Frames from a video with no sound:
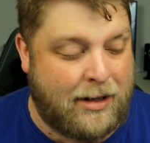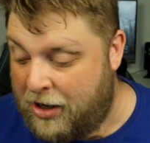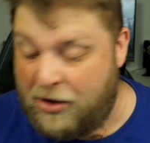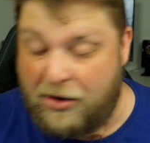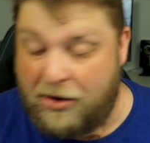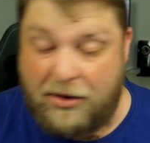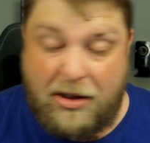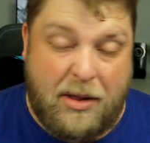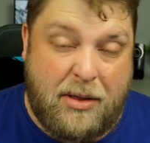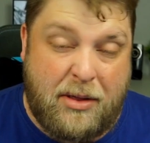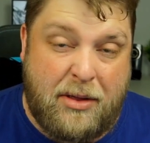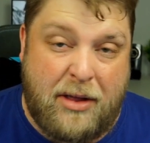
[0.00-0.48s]

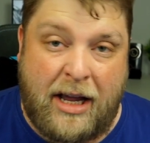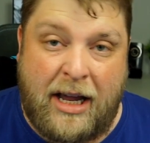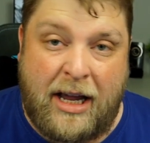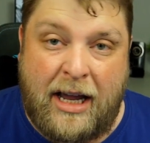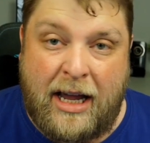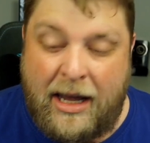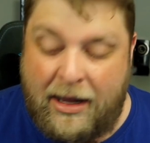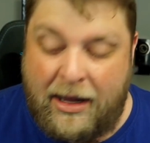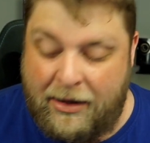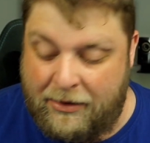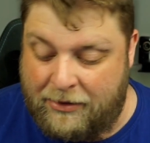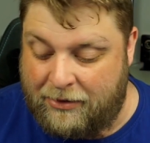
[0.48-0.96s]
Another thing
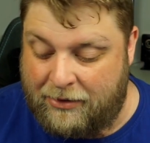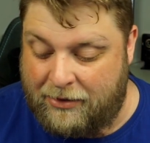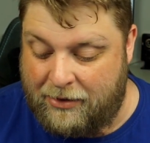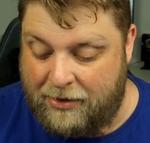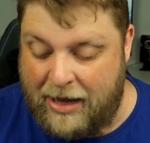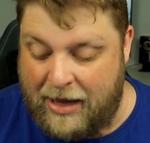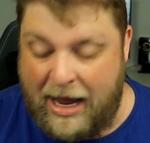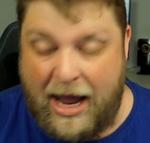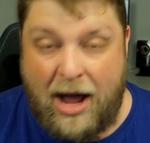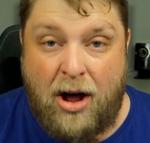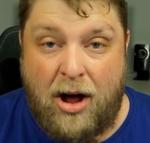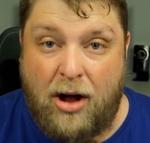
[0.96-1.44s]
is
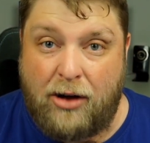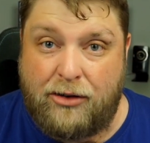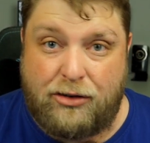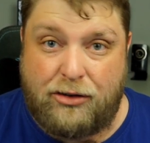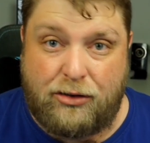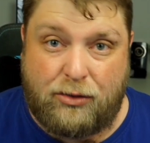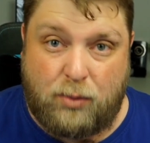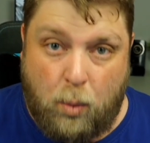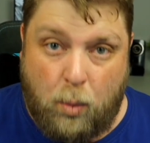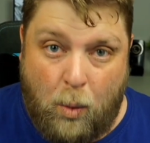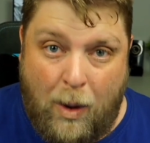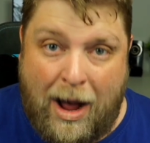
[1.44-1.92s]
they are
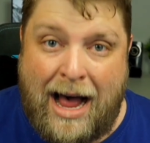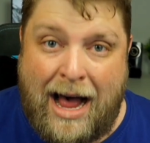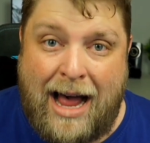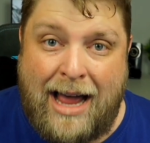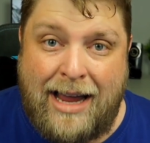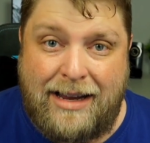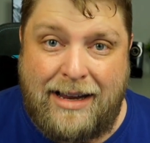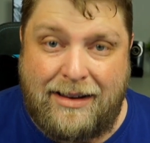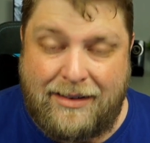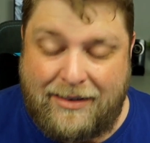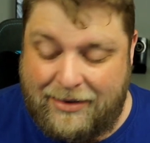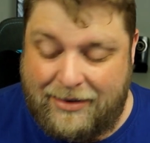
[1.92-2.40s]
just
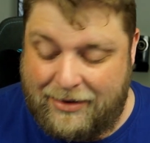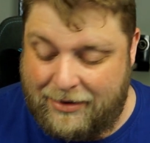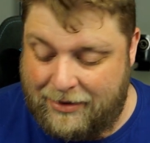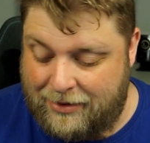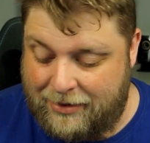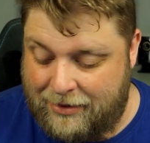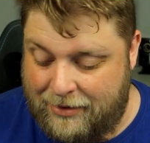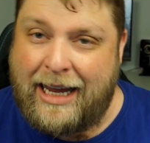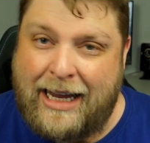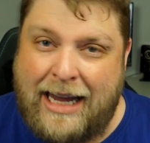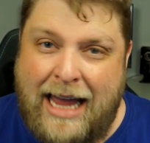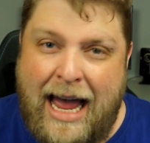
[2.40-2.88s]
white.
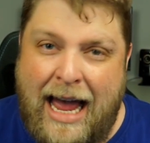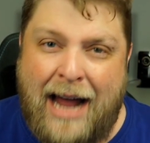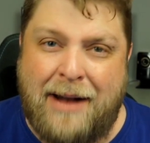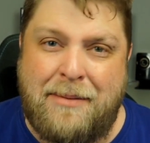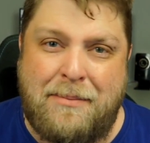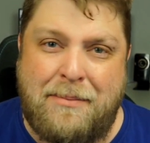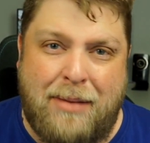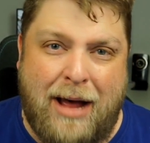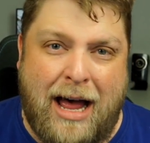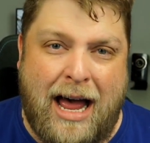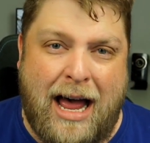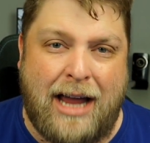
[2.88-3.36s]
You
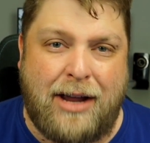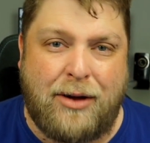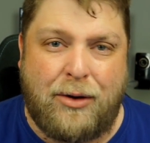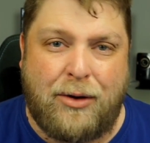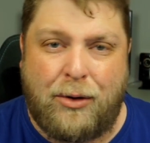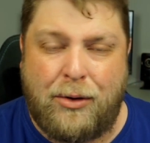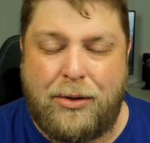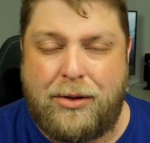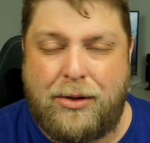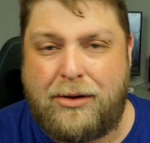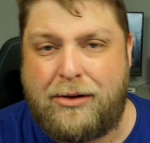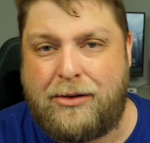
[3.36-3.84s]
can buy
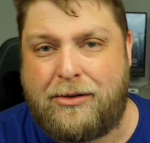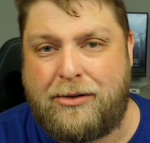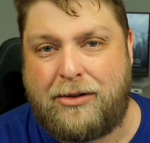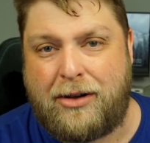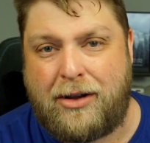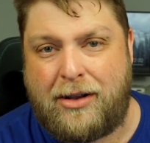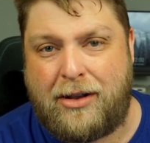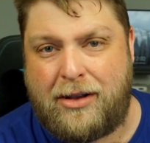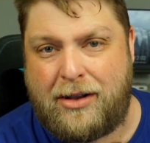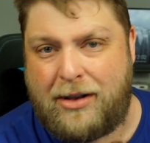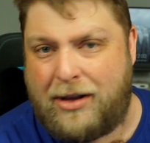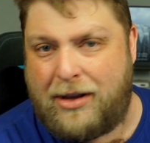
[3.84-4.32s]
others
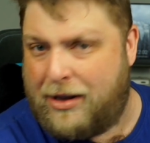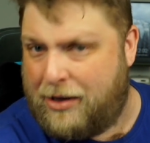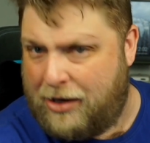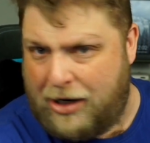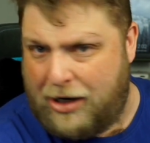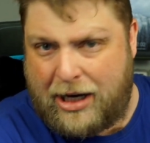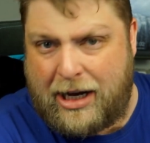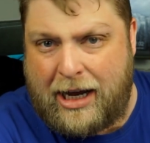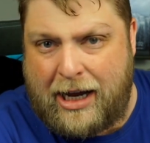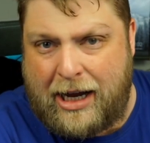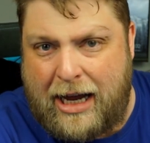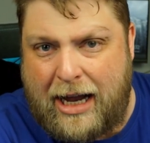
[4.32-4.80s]
and
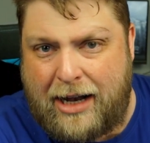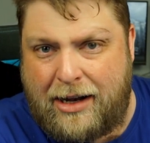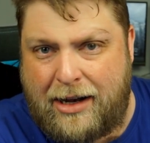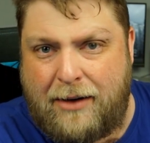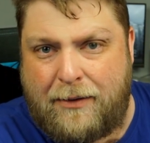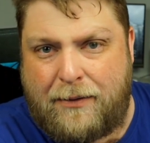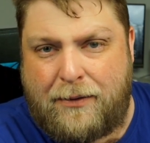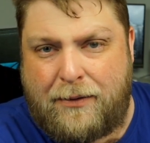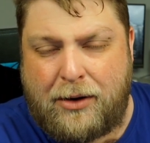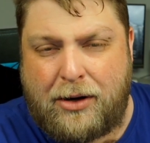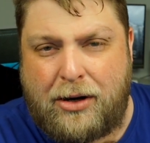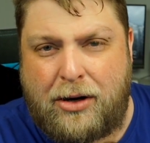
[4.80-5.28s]
you can get
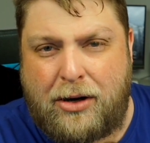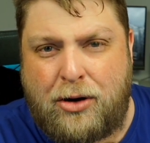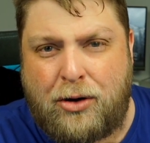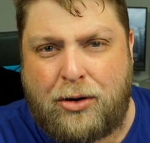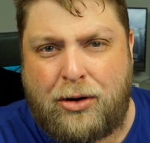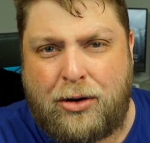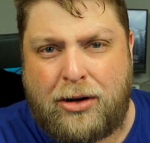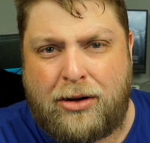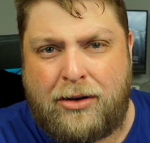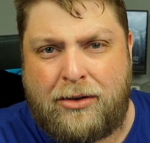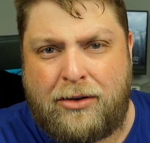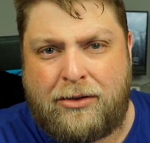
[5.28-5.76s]
different
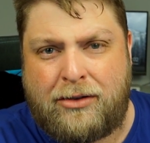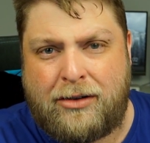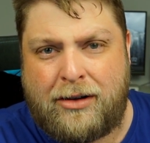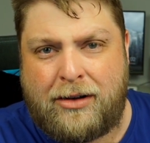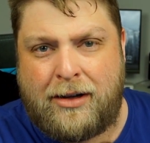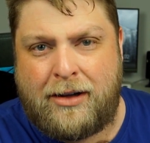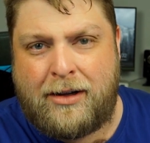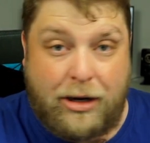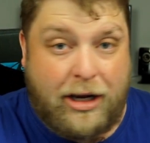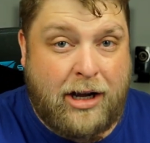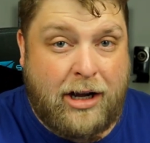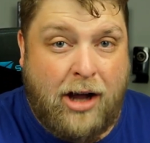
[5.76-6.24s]
colours,
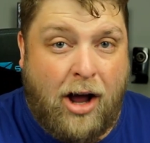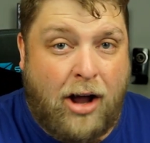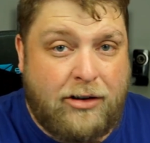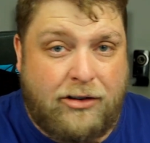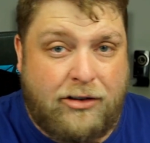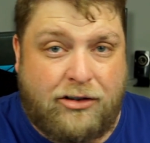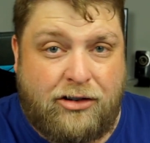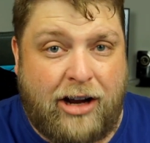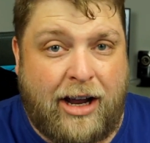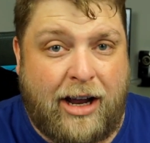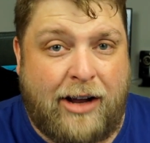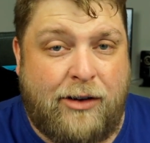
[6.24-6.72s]
but you
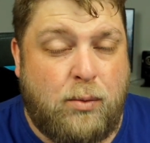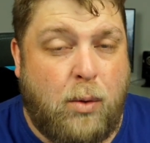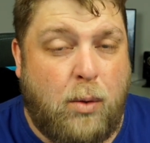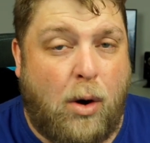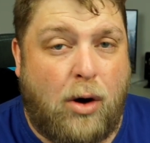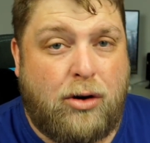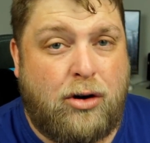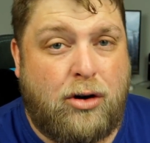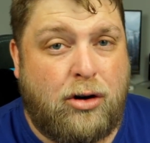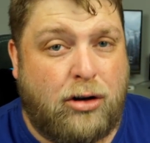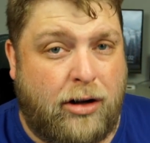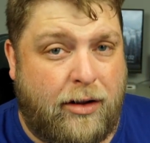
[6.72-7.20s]
can't change
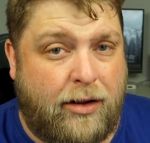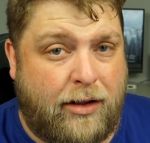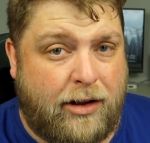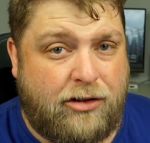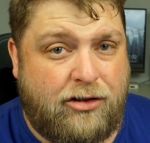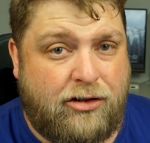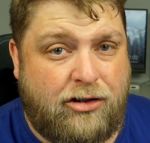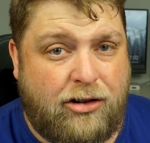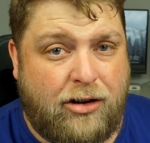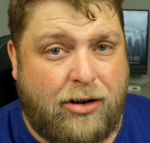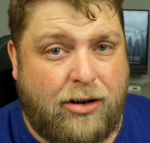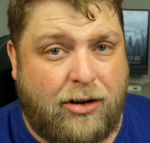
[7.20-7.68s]
what colour they
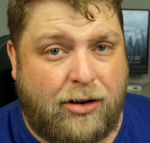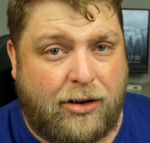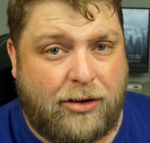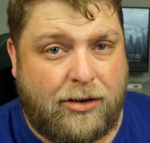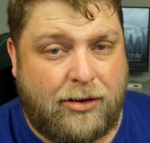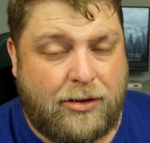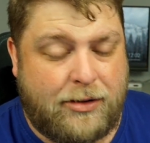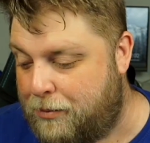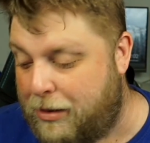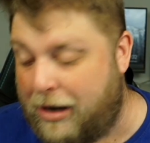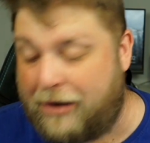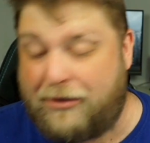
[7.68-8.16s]

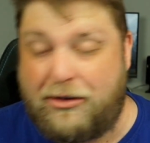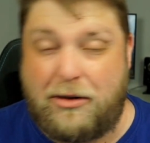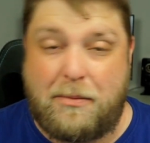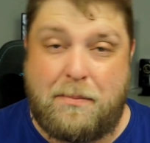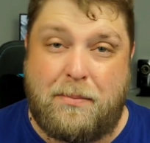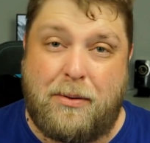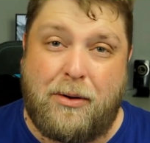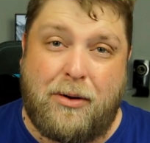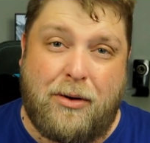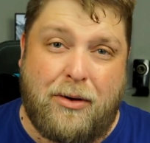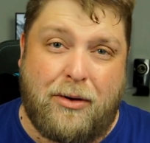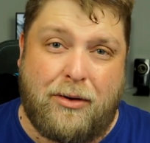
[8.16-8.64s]
show. But I
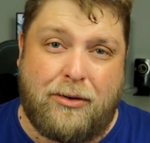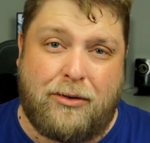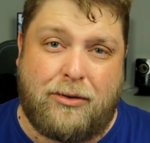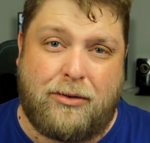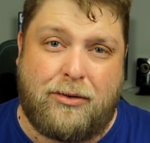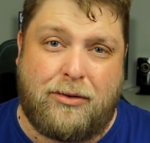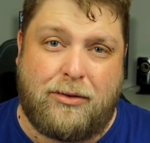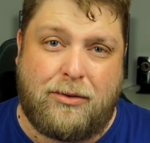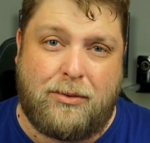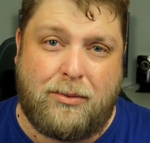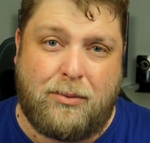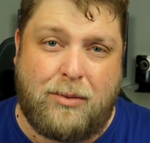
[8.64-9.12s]

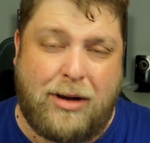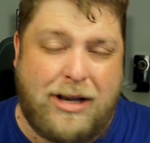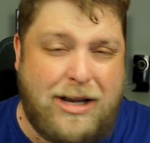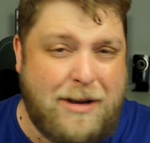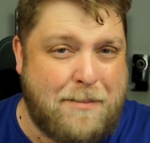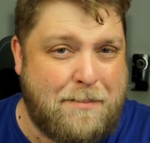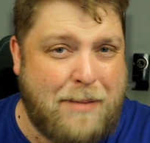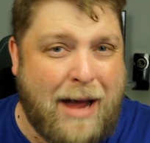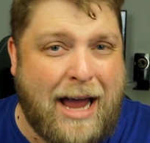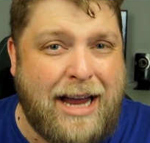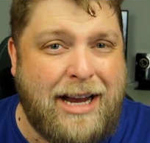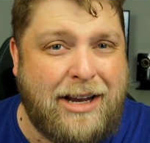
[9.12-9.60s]
suppose when
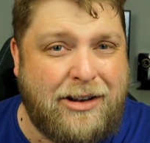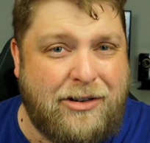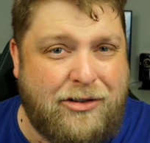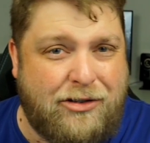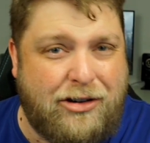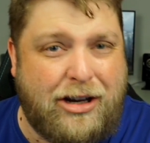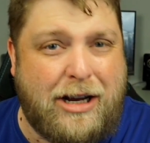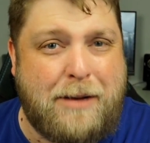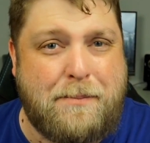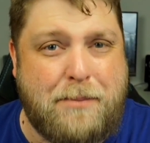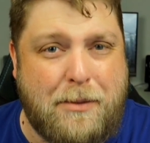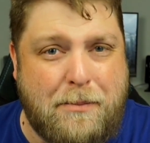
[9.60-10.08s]
you're buying
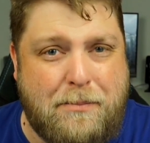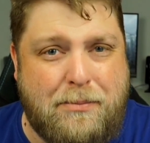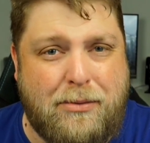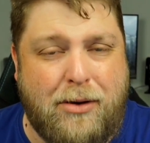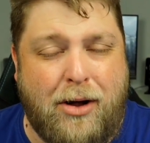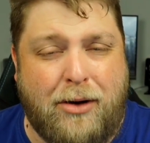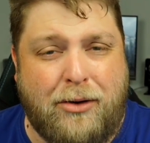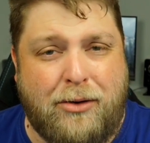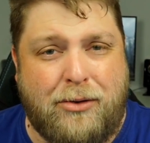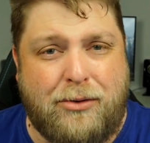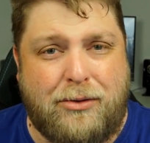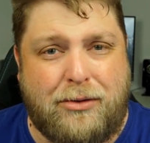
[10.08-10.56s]
cheaper
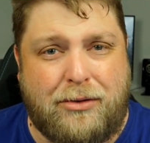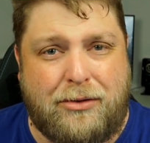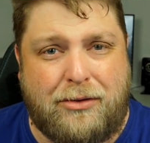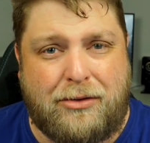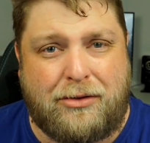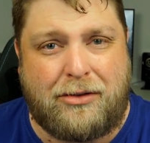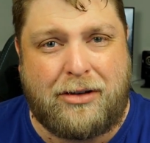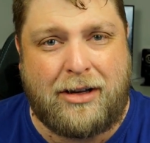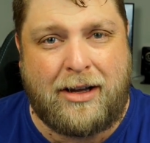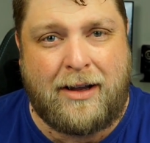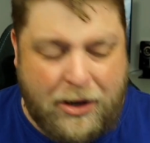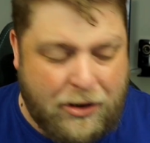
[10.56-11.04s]

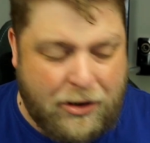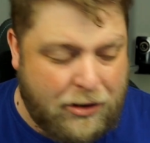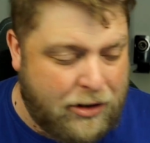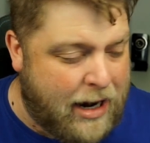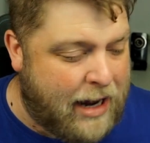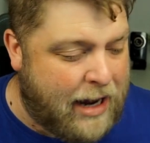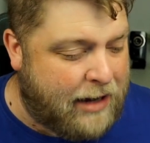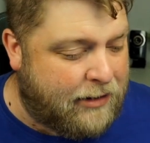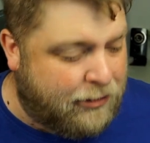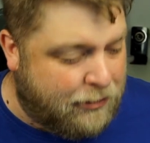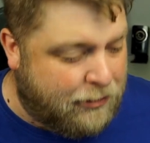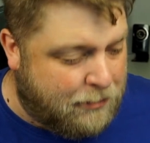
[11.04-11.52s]
products, you're going
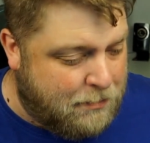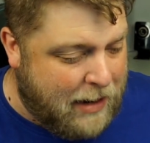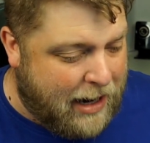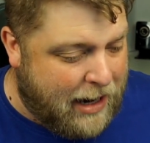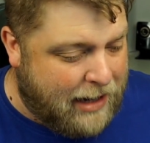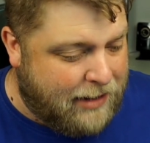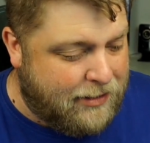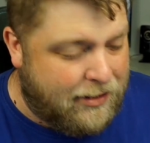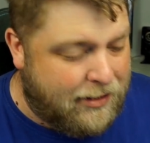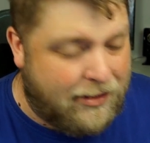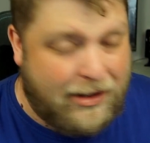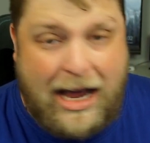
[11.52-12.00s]
to
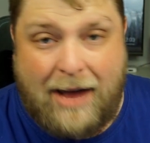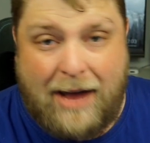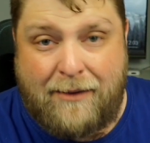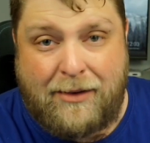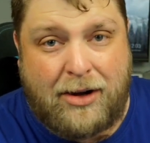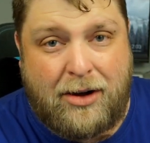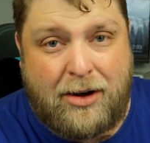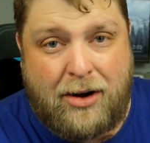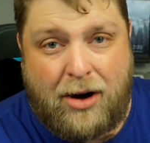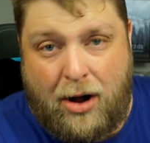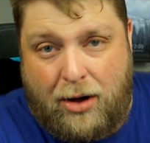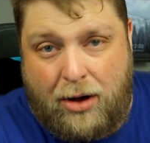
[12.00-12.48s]
expect that they
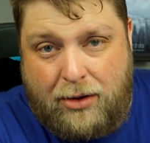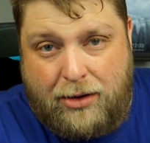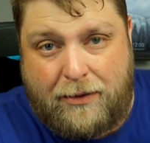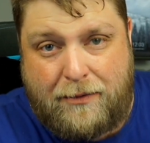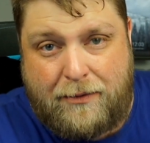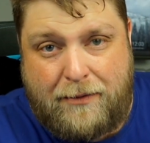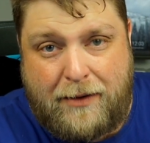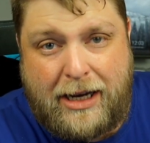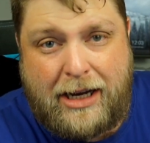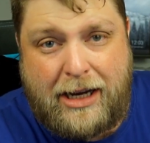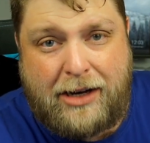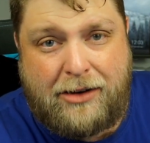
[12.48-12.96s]
haven't got all the
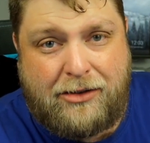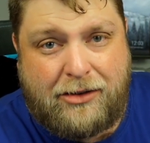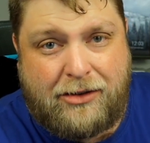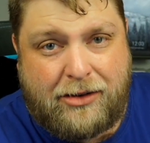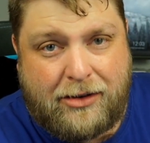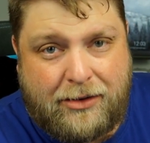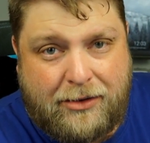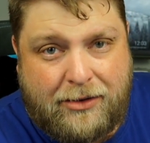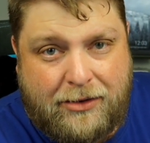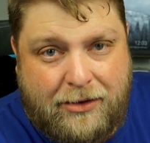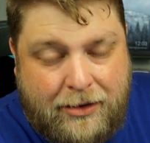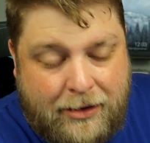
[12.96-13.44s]

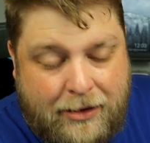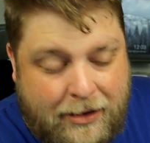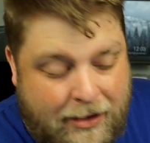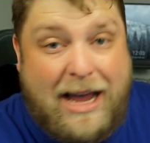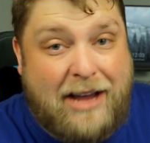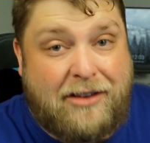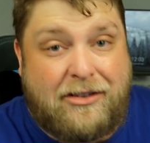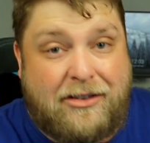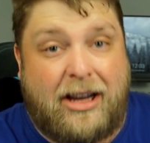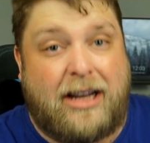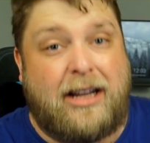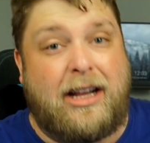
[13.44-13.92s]
features.
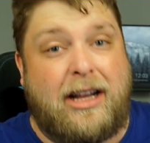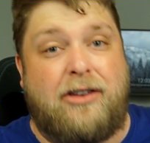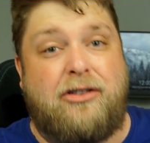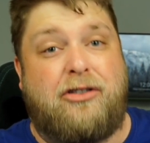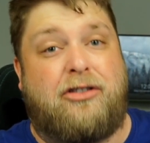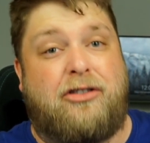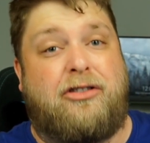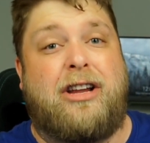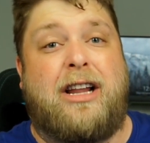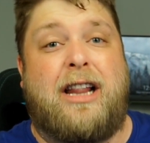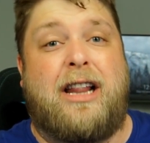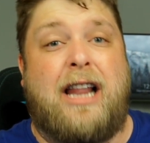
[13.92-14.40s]
Basically
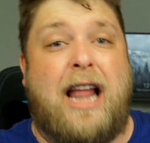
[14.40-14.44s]
just